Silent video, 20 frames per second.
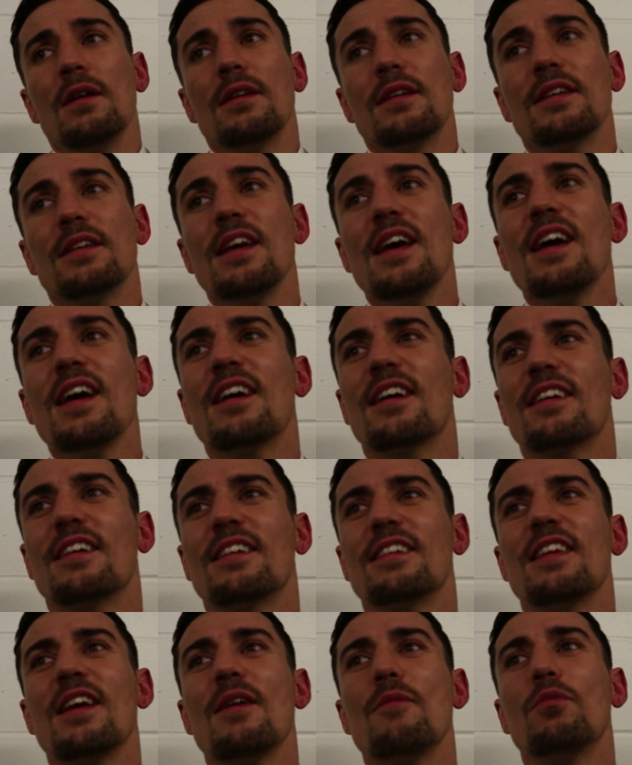Yeah,
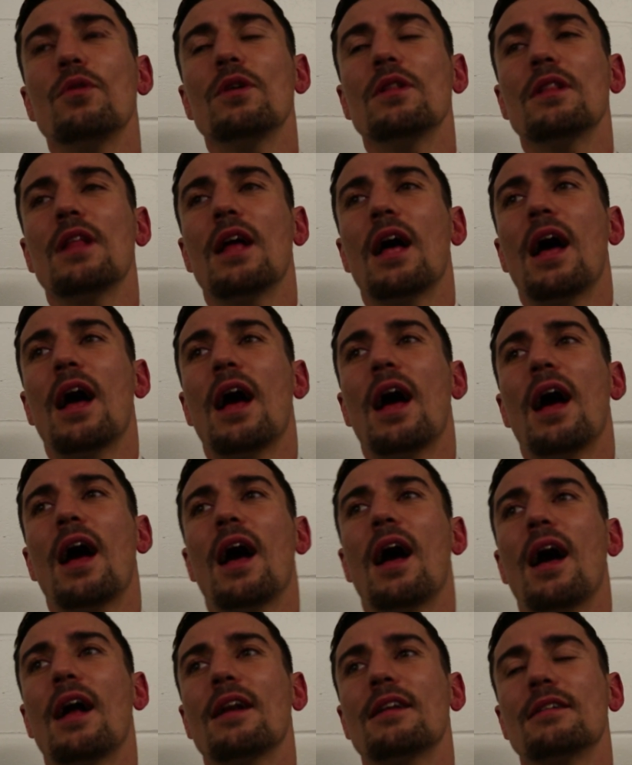well,
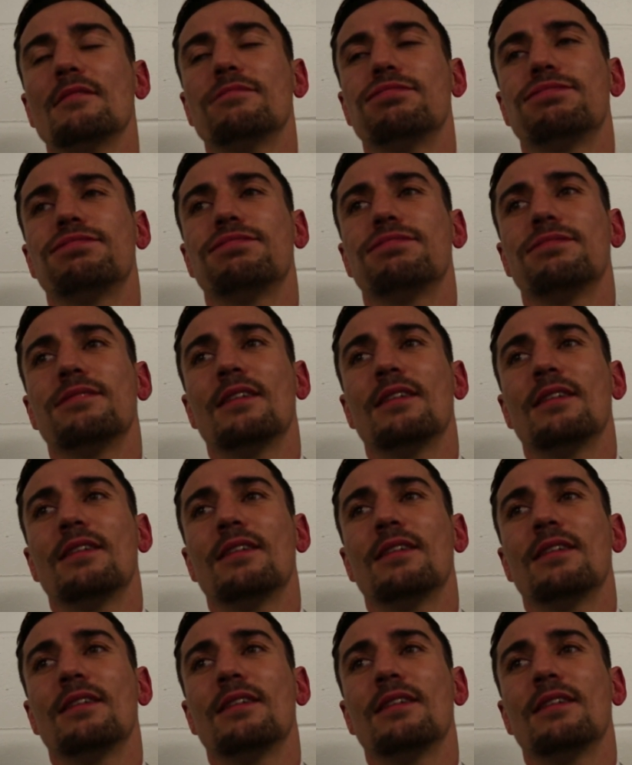I don't... Do